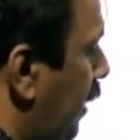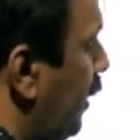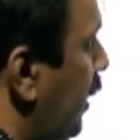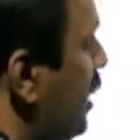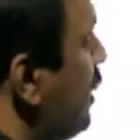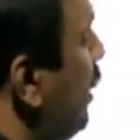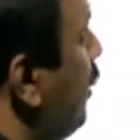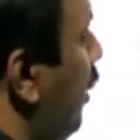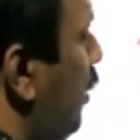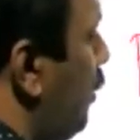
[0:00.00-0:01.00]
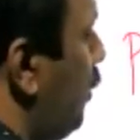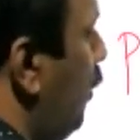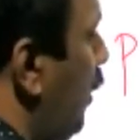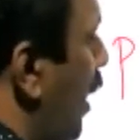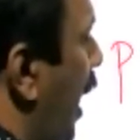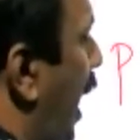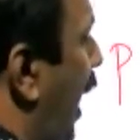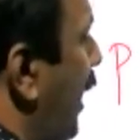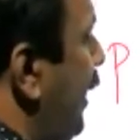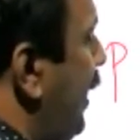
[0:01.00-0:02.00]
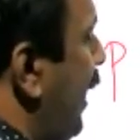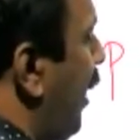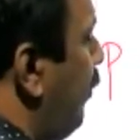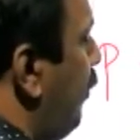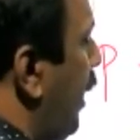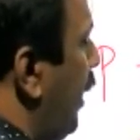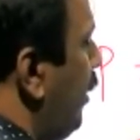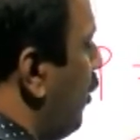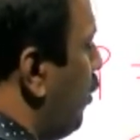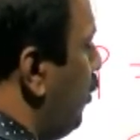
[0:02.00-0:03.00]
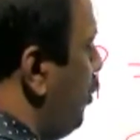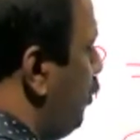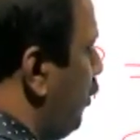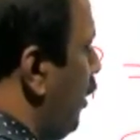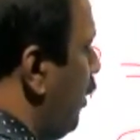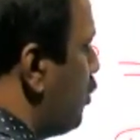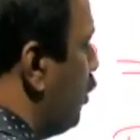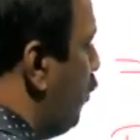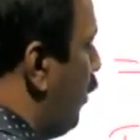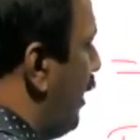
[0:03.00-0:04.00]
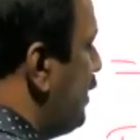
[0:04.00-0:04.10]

is equal to Im by root 2. So what is